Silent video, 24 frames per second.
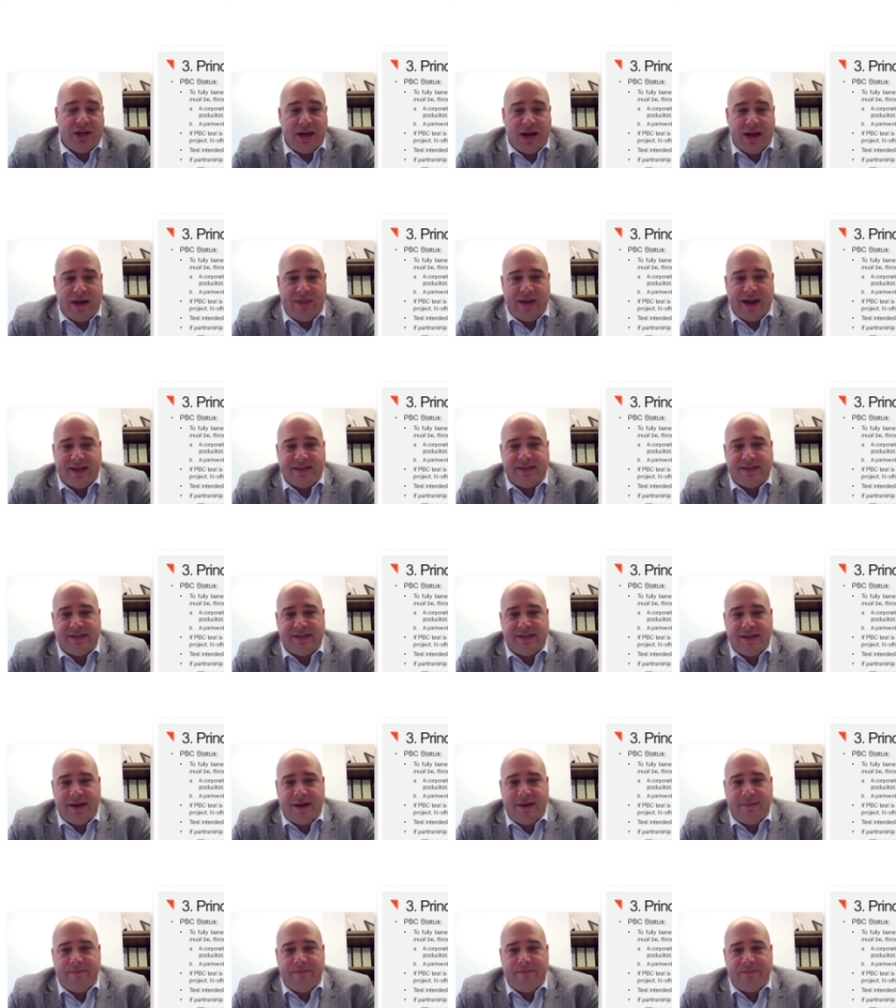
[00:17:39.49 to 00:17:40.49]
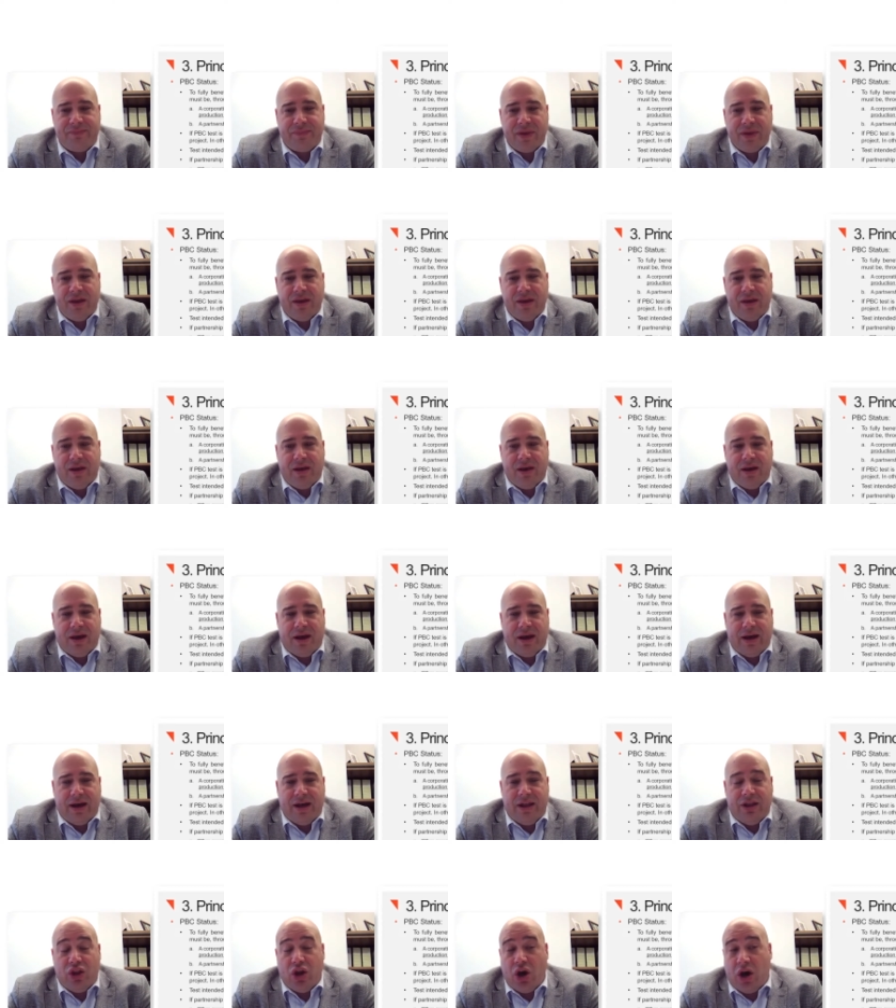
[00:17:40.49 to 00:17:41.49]
And that's
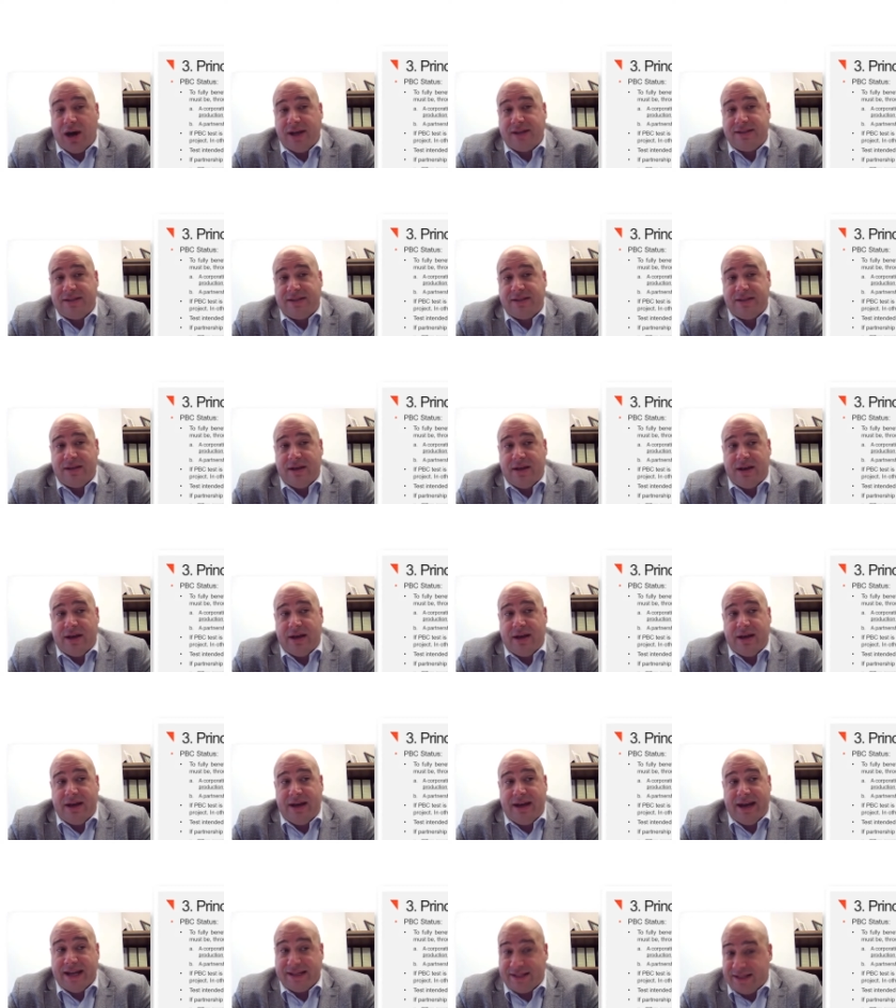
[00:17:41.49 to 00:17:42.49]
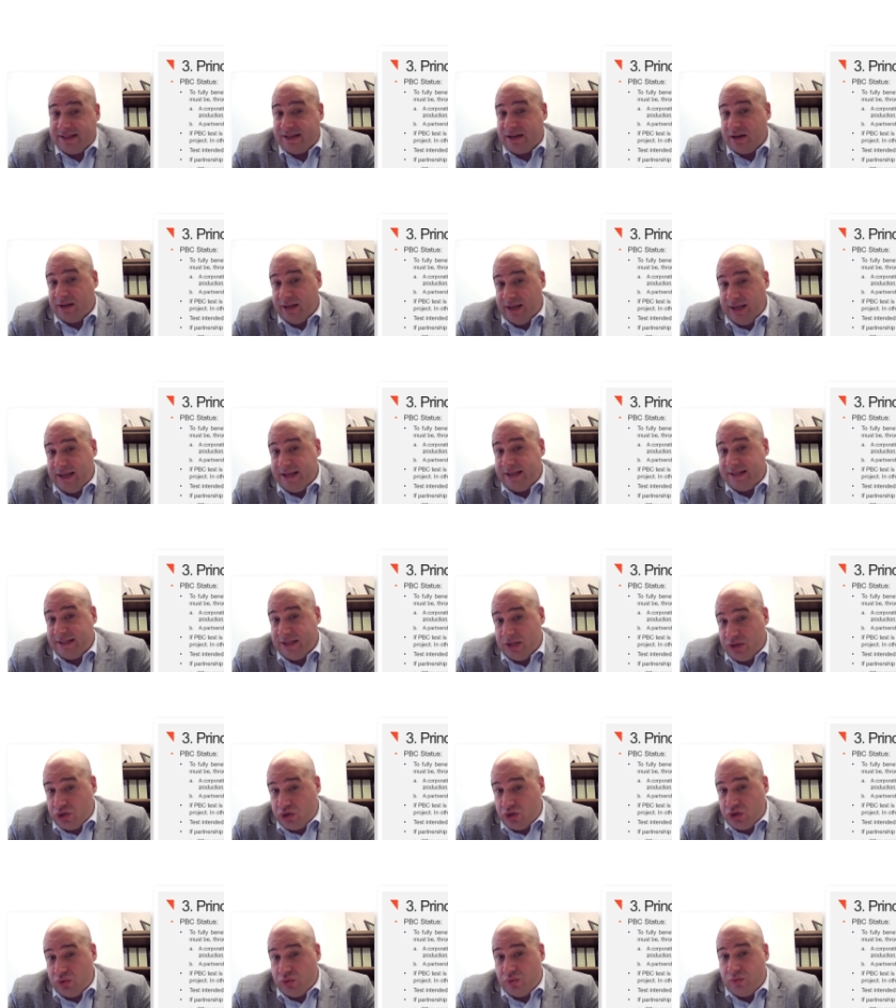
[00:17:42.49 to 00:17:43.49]
not necessarily easy to
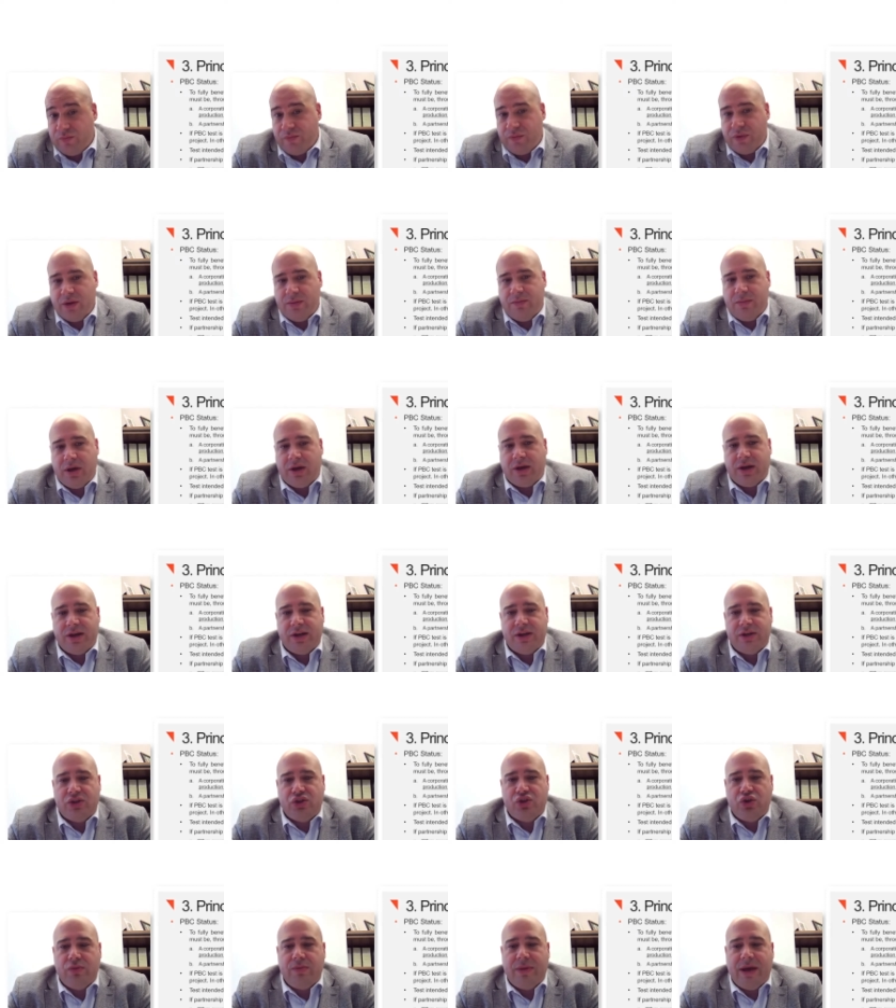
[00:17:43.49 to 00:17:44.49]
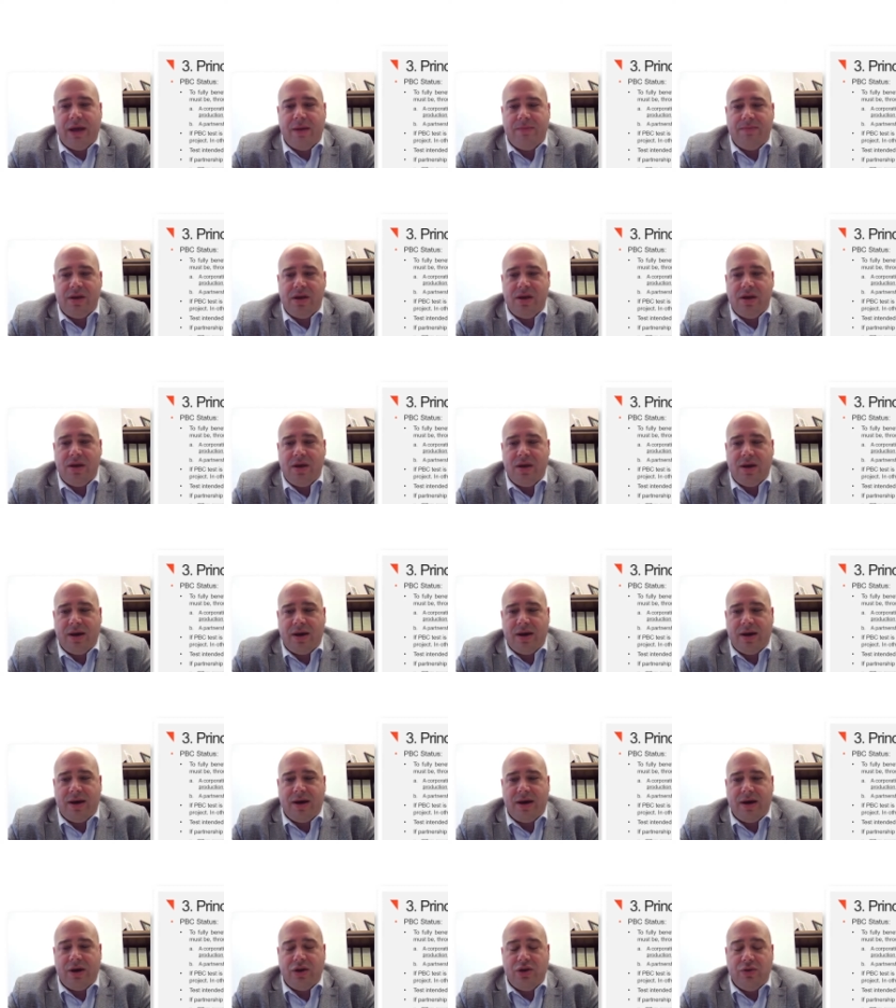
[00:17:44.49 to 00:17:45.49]
do, because you
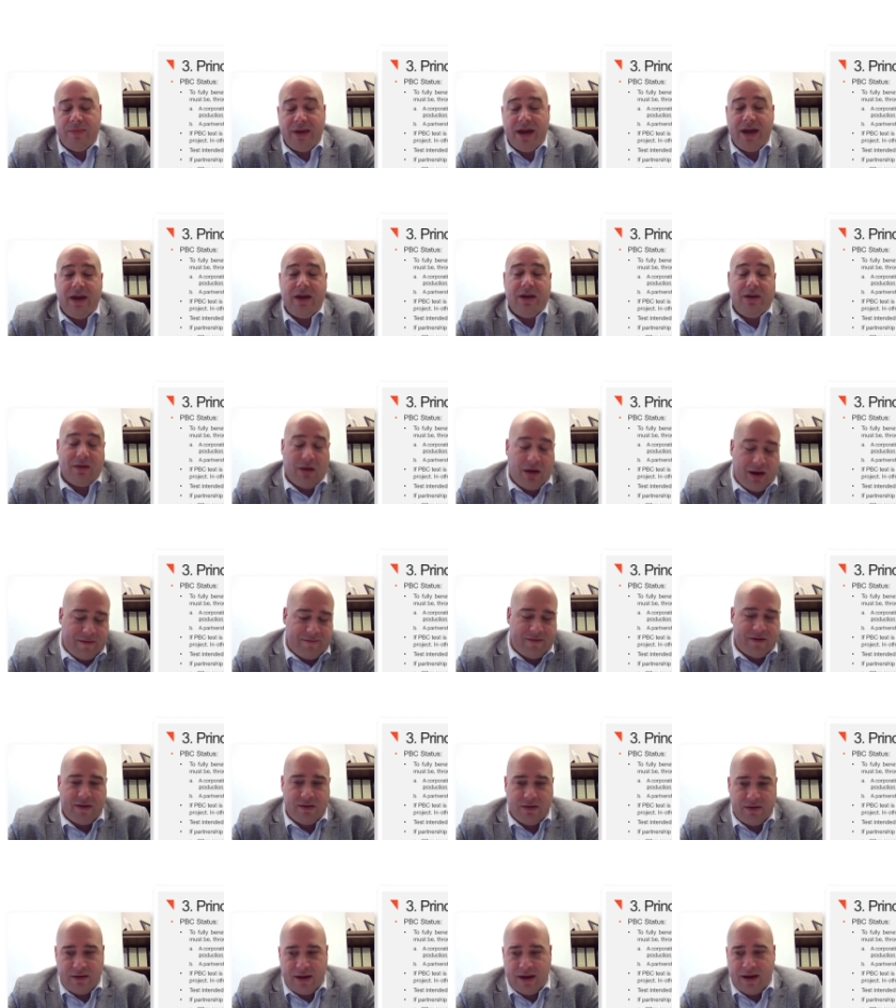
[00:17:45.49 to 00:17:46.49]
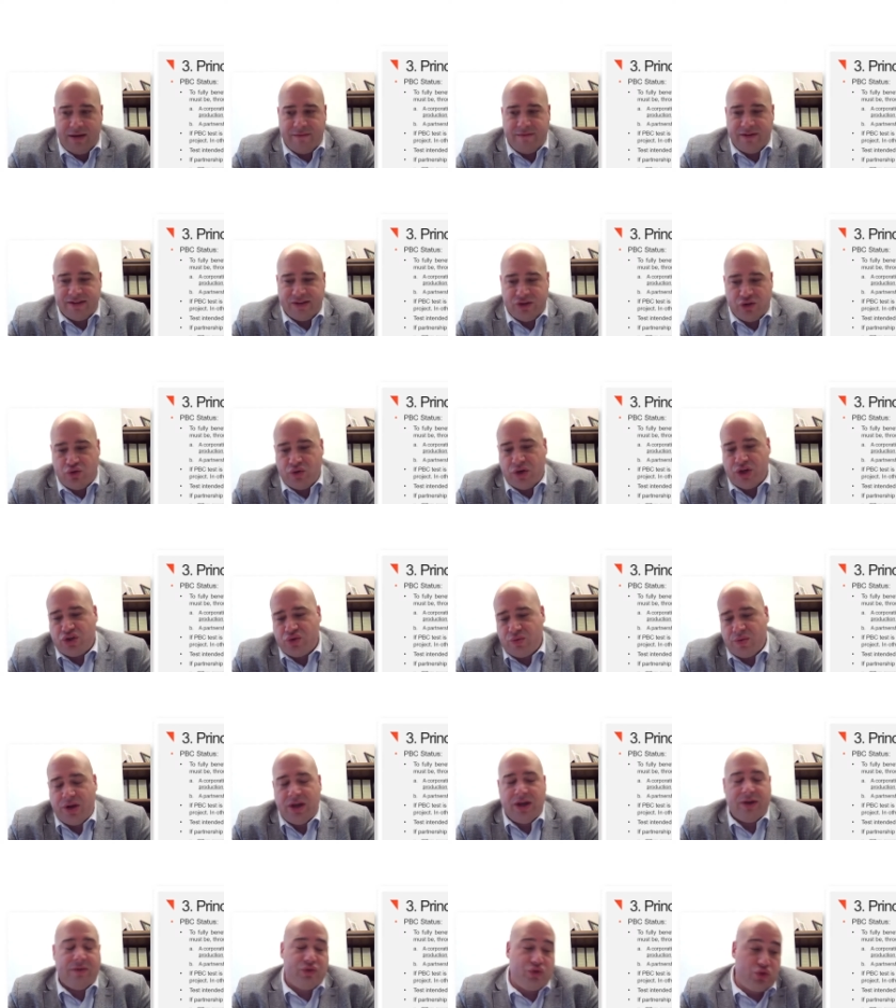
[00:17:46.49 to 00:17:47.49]
may often have a situation where
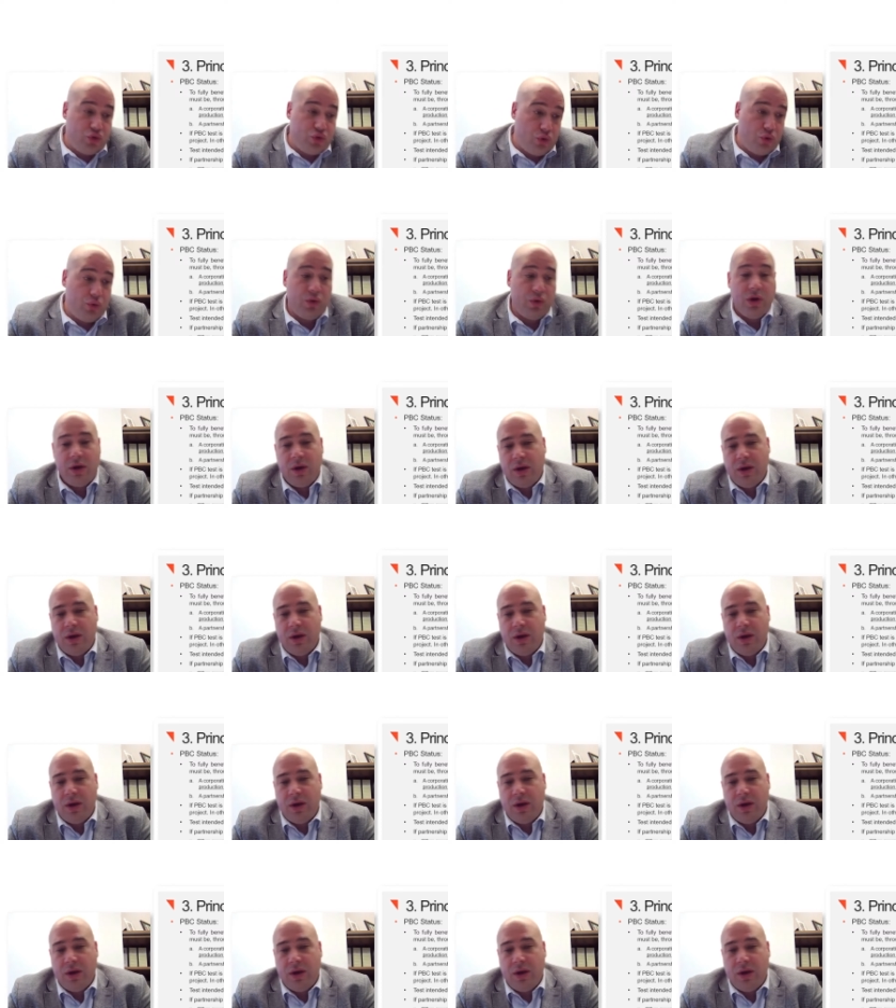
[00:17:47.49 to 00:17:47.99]
you have two